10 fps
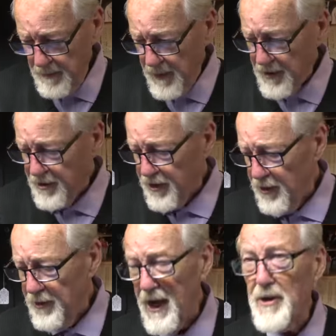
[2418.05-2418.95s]
Better
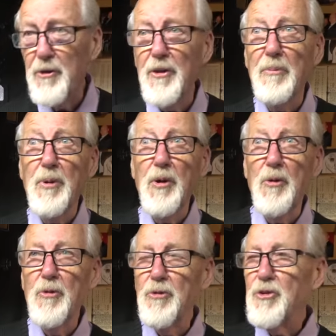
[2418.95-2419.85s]
slow down on the
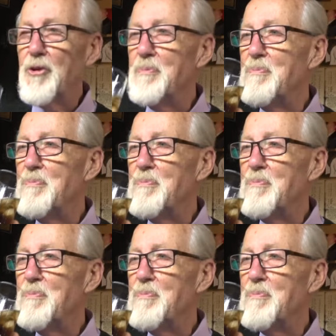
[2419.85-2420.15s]
booze.